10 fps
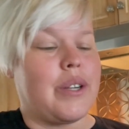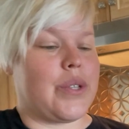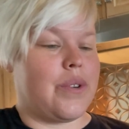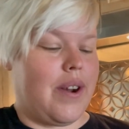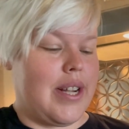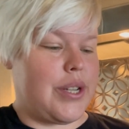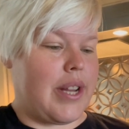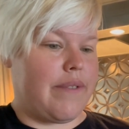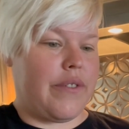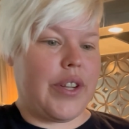So now I just
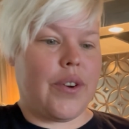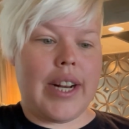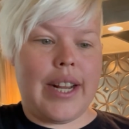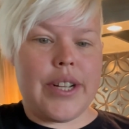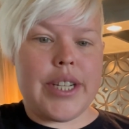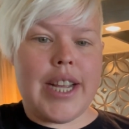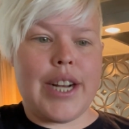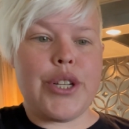have to figure out how to attach